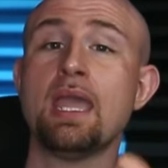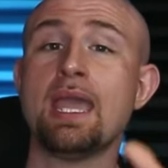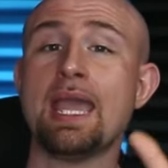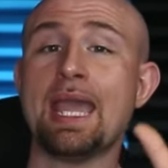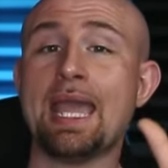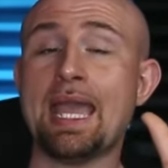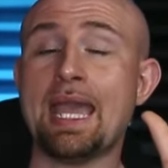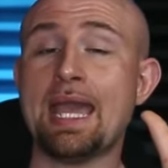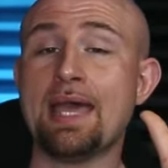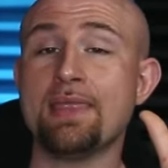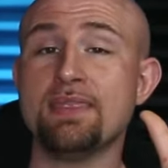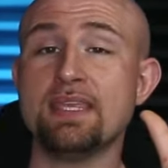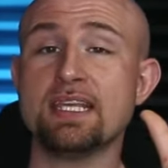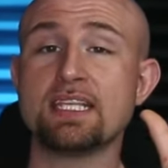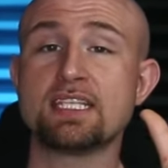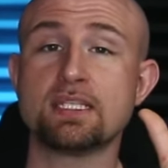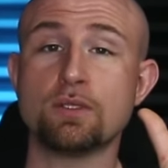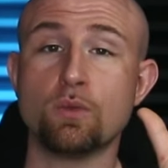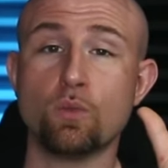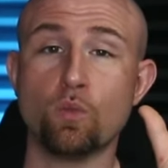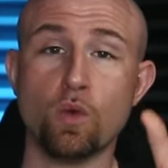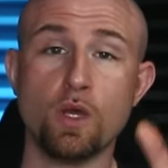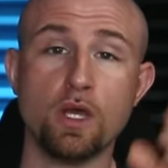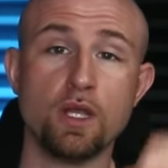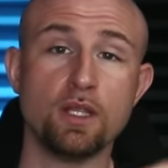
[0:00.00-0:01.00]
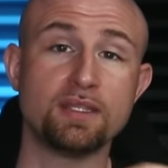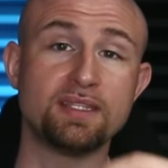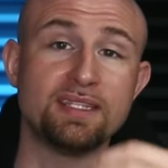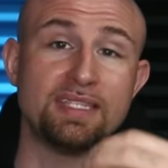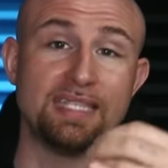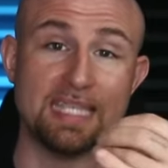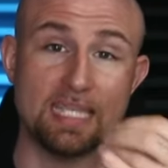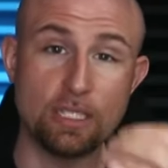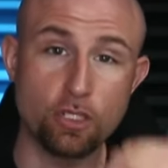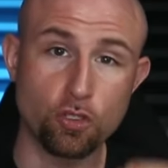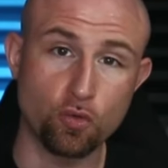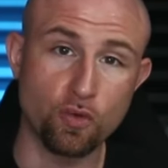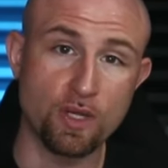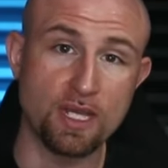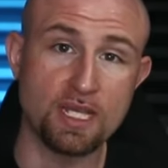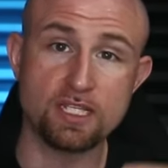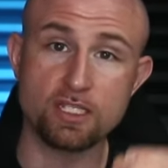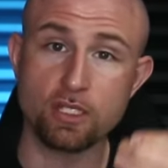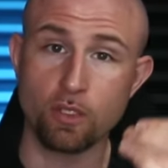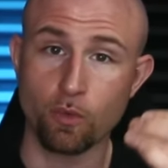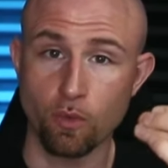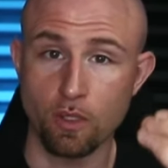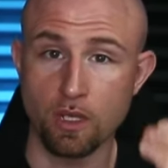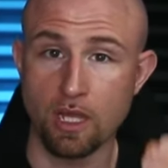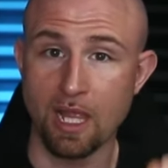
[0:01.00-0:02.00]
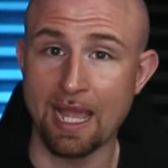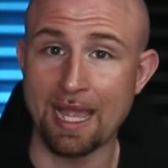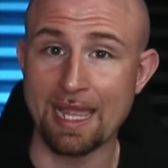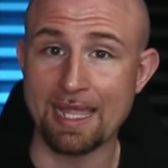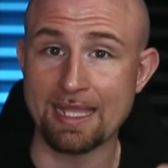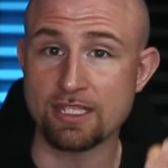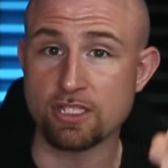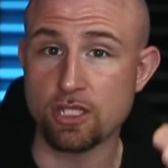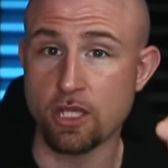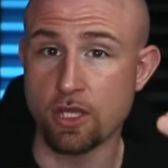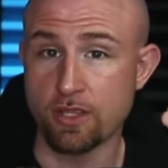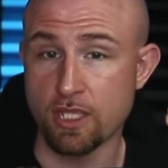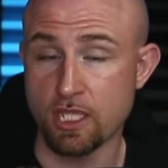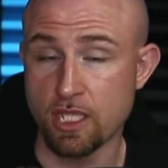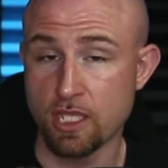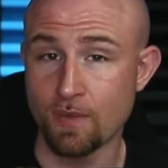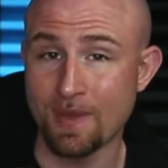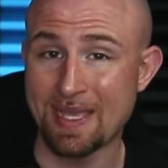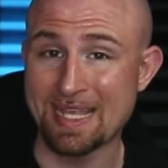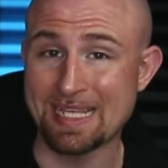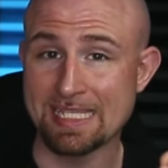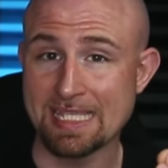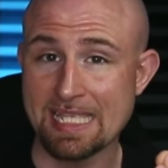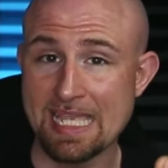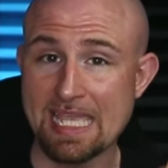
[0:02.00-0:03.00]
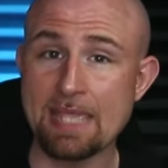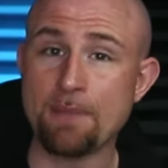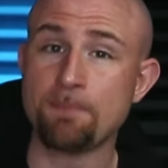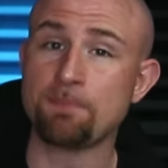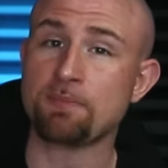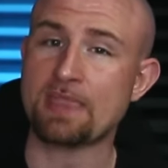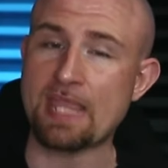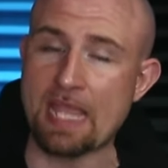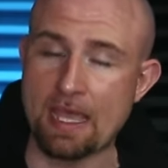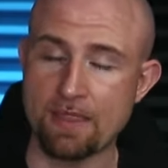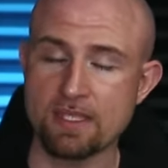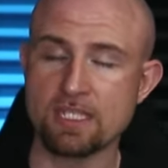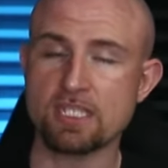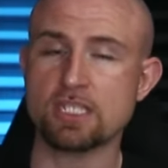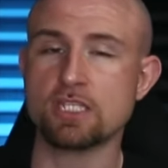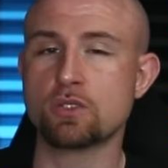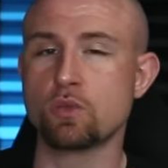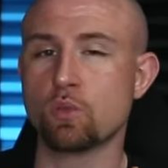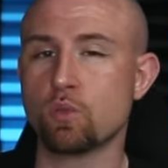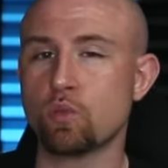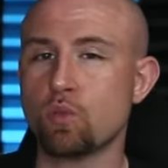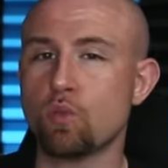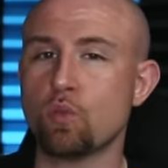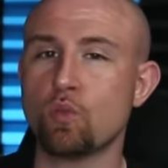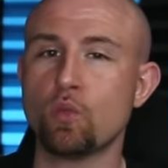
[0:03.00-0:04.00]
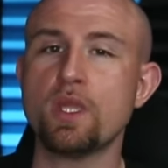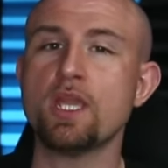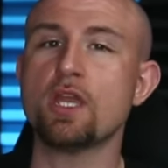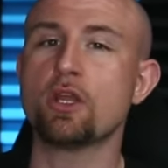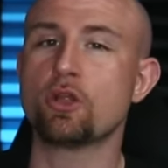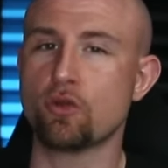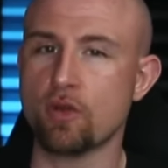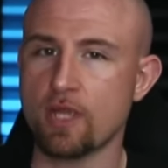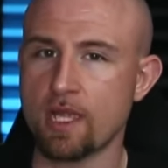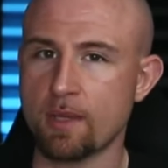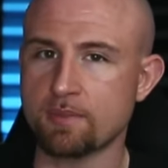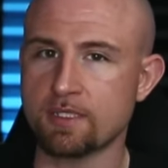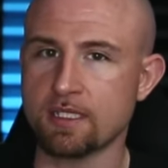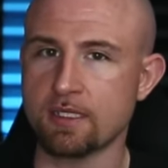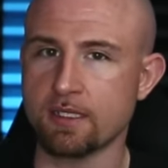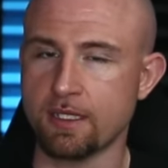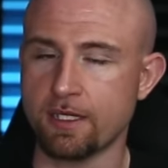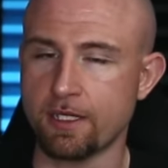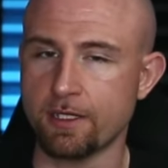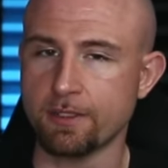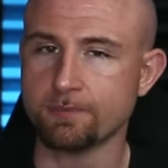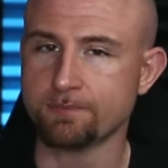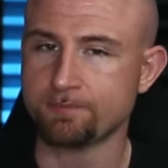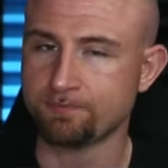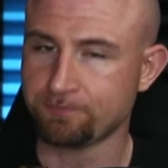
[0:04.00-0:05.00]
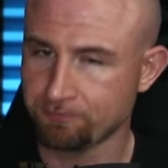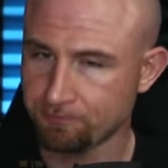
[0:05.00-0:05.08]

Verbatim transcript: And this will decrease reliance on the USD. Now, this is, we agree up till here.